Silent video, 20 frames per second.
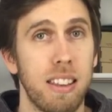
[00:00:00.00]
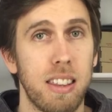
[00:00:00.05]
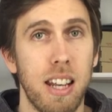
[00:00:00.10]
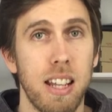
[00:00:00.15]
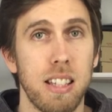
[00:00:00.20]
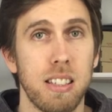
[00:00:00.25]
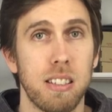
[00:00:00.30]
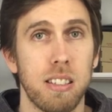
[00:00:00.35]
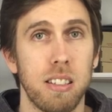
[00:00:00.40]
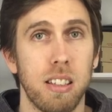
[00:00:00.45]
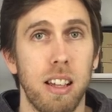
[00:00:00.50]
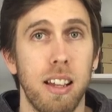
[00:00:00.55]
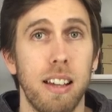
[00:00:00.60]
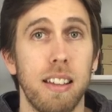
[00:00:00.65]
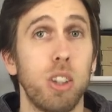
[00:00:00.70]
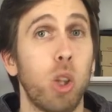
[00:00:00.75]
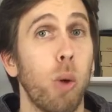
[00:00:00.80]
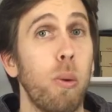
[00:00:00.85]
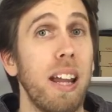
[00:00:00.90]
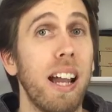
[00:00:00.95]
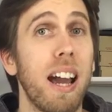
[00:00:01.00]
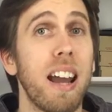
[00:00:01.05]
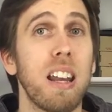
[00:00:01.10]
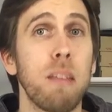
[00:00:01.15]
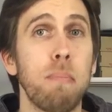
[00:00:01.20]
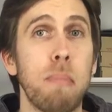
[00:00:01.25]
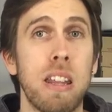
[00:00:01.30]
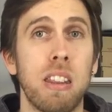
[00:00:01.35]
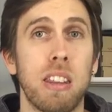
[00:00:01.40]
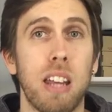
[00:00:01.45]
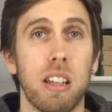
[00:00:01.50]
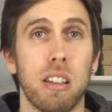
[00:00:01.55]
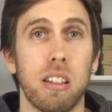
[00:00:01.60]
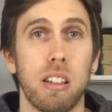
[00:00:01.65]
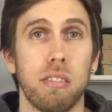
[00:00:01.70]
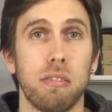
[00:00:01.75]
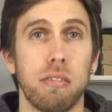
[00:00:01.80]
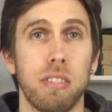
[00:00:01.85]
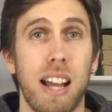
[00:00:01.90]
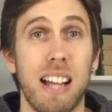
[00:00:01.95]
3. It makes you
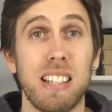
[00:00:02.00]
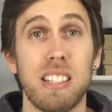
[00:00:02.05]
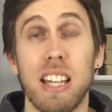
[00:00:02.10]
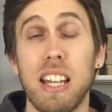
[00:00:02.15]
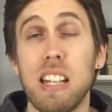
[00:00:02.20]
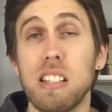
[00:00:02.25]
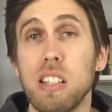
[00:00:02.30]
reinvent yourself